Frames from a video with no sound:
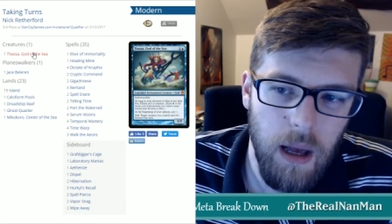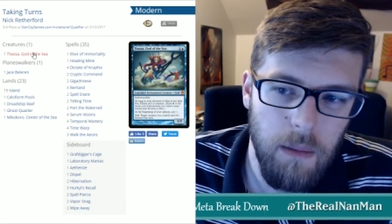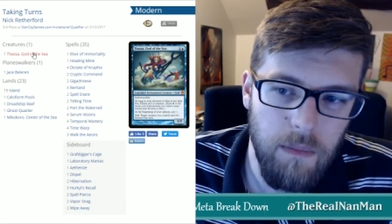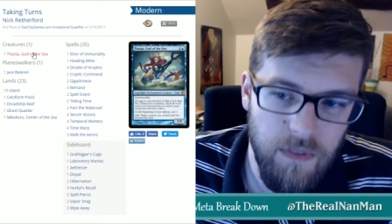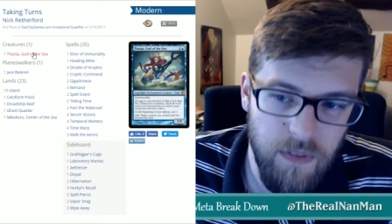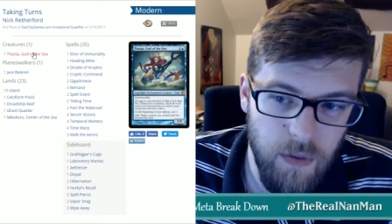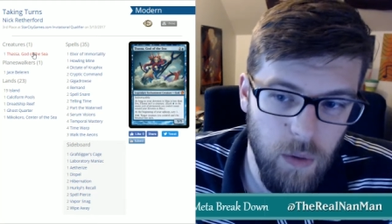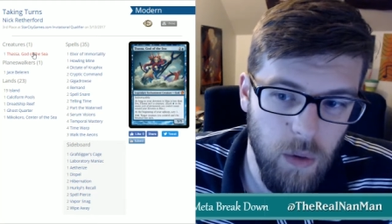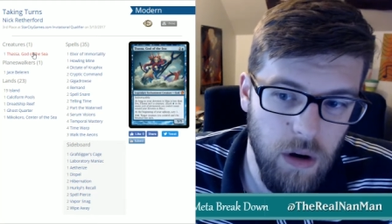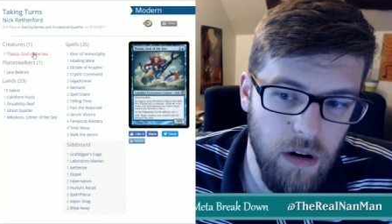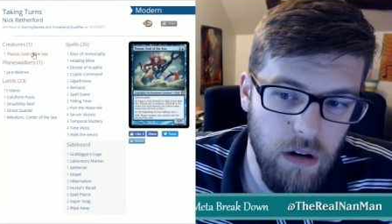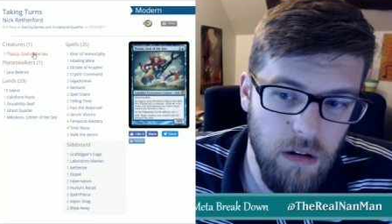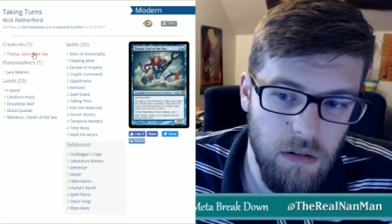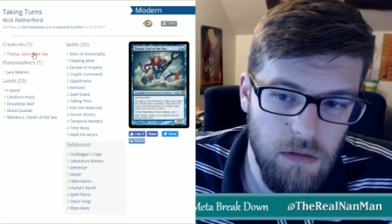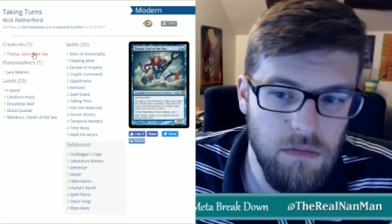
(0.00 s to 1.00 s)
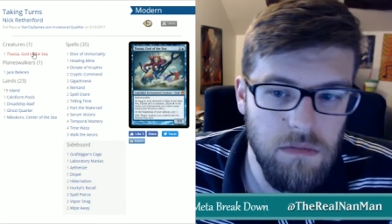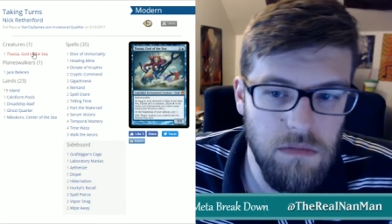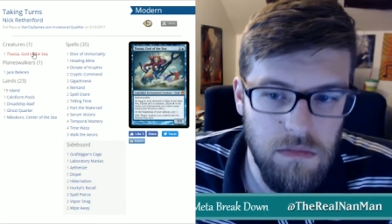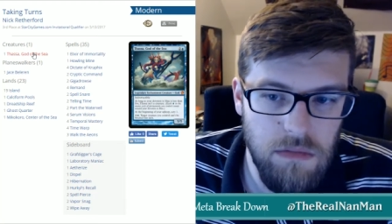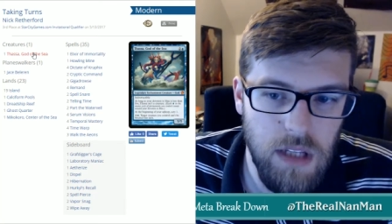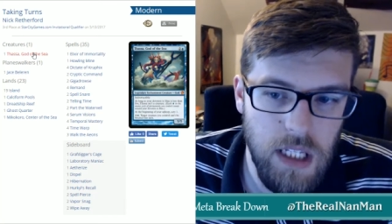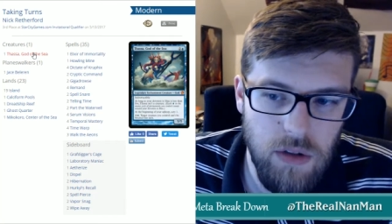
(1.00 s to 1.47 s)
for
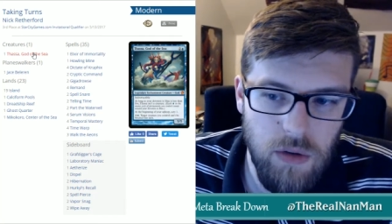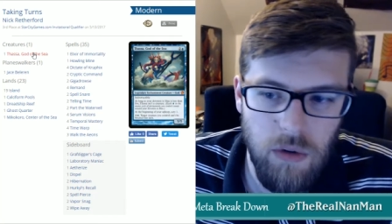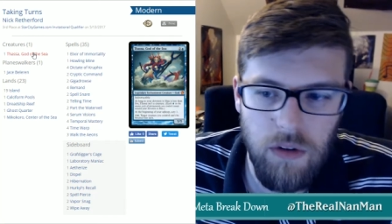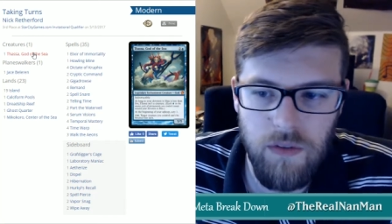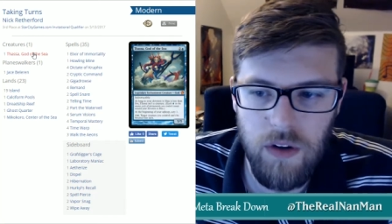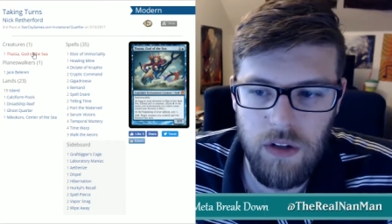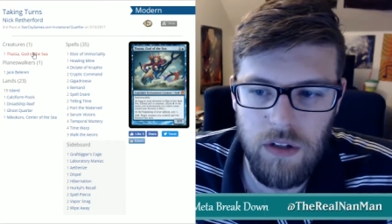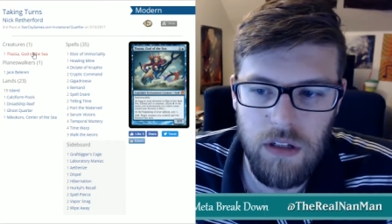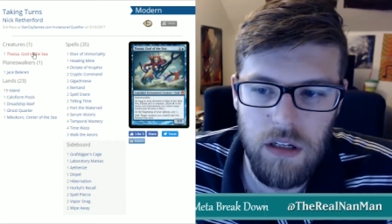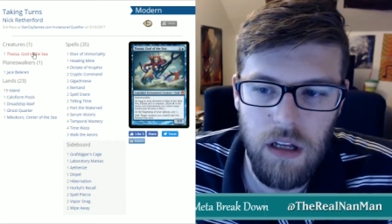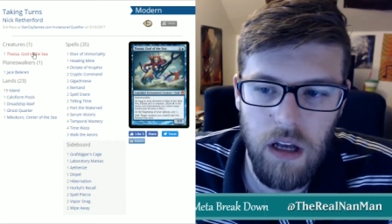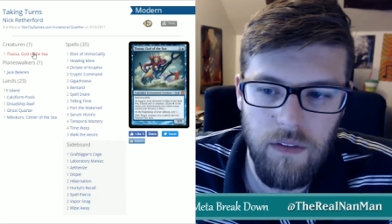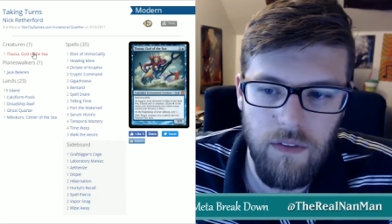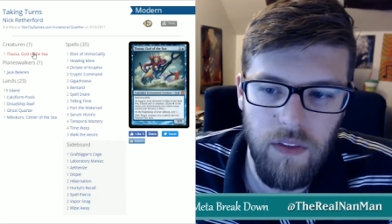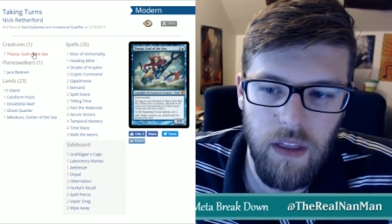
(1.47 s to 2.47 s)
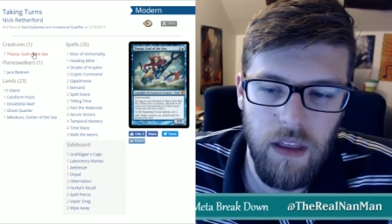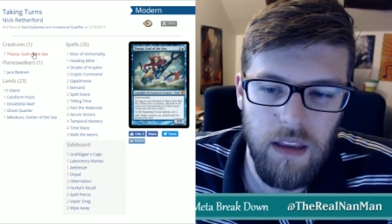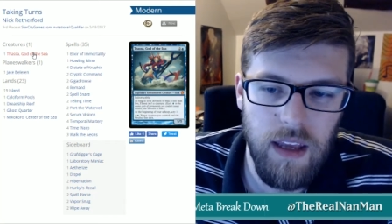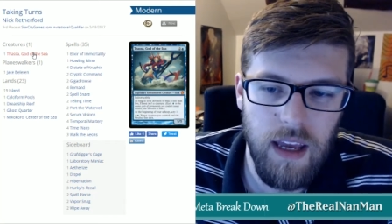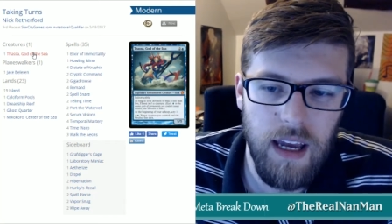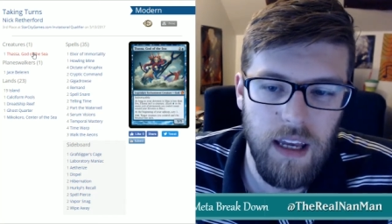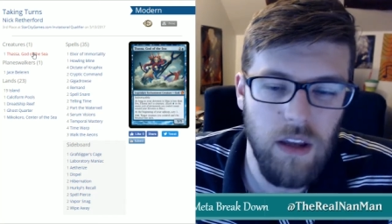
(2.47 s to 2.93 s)
this sort of version of the deck.